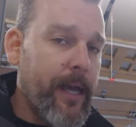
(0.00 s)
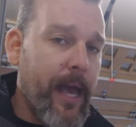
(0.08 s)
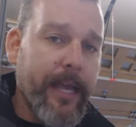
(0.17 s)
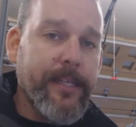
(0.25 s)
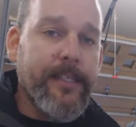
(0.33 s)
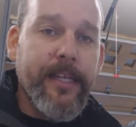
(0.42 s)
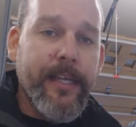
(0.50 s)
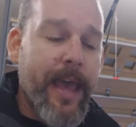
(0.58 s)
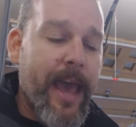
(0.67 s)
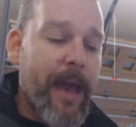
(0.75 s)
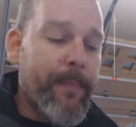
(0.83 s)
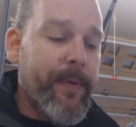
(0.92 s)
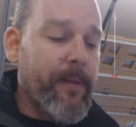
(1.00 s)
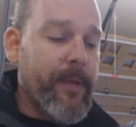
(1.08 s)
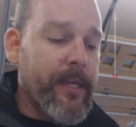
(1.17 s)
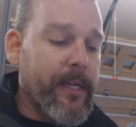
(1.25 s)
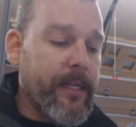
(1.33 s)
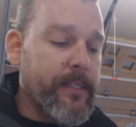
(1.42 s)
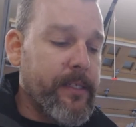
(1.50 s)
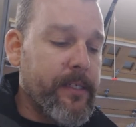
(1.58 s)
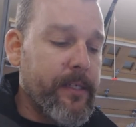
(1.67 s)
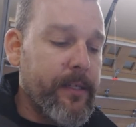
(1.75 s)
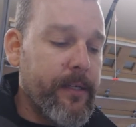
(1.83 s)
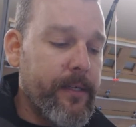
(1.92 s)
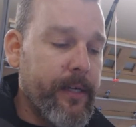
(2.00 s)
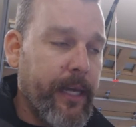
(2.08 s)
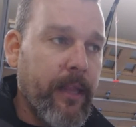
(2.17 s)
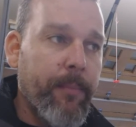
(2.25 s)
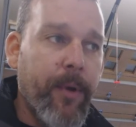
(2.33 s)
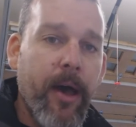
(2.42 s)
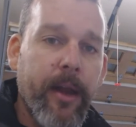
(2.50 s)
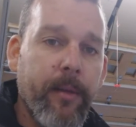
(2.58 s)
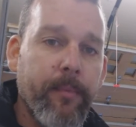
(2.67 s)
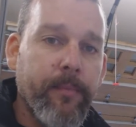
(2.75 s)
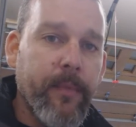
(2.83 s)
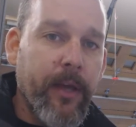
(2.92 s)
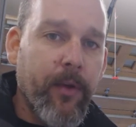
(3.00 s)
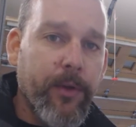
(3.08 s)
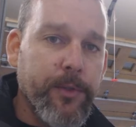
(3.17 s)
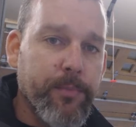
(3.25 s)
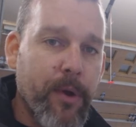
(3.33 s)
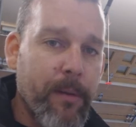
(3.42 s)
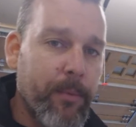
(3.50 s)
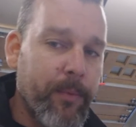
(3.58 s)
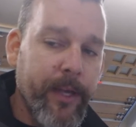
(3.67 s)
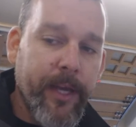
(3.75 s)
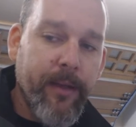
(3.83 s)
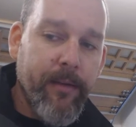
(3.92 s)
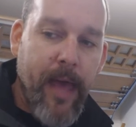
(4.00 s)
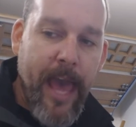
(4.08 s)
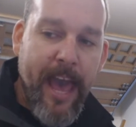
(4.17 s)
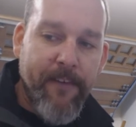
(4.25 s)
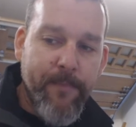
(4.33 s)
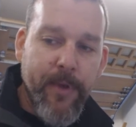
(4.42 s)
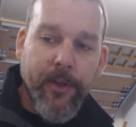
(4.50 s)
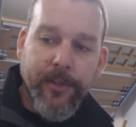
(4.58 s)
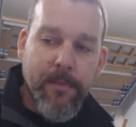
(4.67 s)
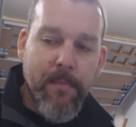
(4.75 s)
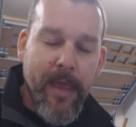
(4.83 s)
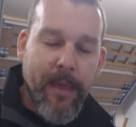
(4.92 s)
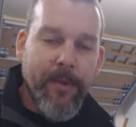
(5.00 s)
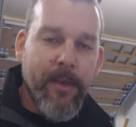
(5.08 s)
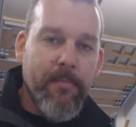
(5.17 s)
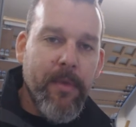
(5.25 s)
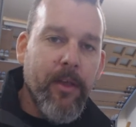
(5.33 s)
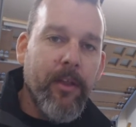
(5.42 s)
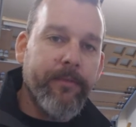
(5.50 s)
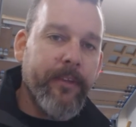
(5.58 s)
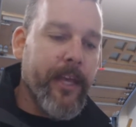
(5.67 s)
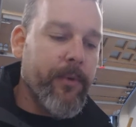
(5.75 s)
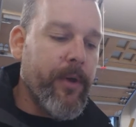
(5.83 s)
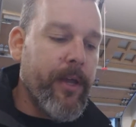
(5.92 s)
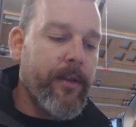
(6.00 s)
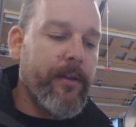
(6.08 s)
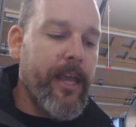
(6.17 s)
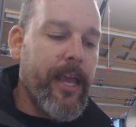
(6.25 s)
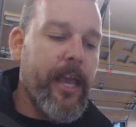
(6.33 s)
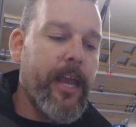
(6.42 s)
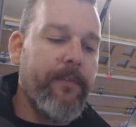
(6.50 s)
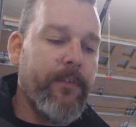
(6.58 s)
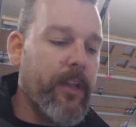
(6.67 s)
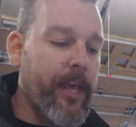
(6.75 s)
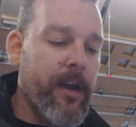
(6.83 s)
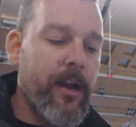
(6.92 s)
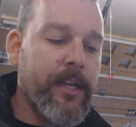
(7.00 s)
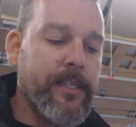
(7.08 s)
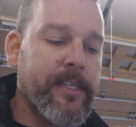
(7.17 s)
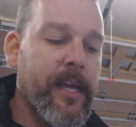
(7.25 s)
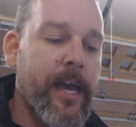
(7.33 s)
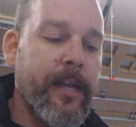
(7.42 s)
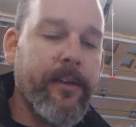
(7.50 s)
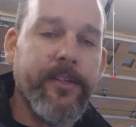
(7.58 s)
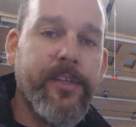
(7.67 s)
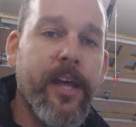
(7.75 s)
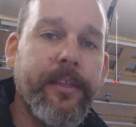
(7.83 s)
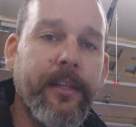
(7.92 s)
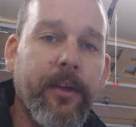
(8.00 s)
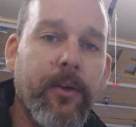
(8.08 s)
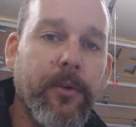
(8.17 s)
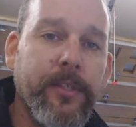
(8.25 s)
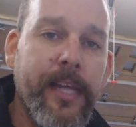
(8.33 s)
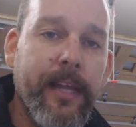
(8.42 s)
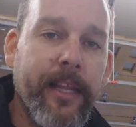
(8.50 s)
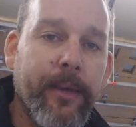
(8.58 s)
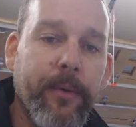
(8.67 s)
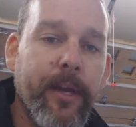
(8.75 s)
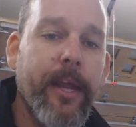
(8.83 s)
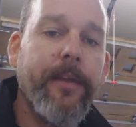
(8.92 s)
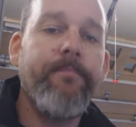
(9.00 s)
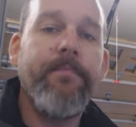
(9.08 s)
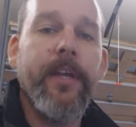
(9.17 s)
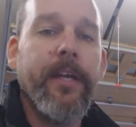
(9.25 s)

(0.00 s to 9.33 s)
I can see that happening because in the bottom, it holds probably a 0.5 mil to maybe 1 mil of liquid. And if you lay it on its side, there's nothing that holds that liquid in.